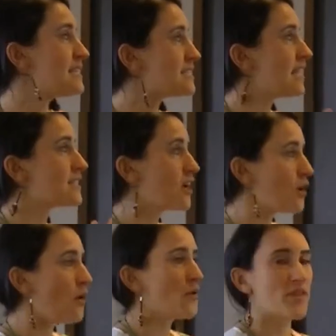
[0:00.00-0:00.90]
is that
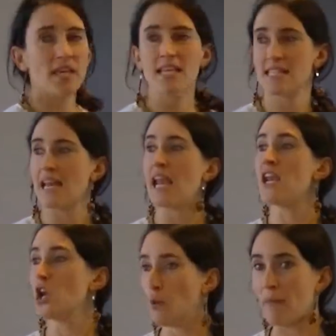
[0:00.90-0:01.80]
growth is an
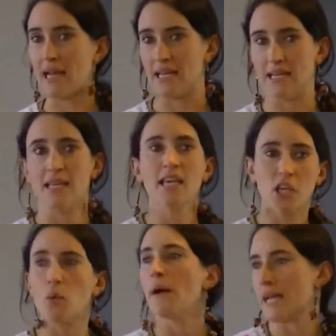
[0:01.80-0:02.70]
anomaly in
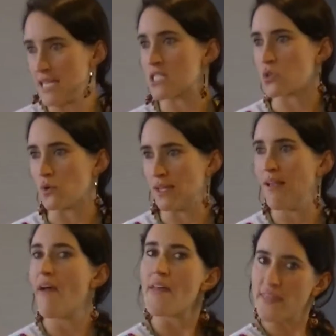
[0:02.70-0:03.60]
human history.
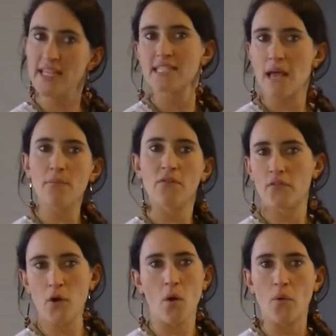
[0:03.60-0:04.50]
This type
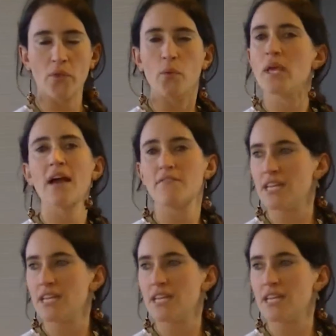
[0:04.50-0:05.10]
of growth, we have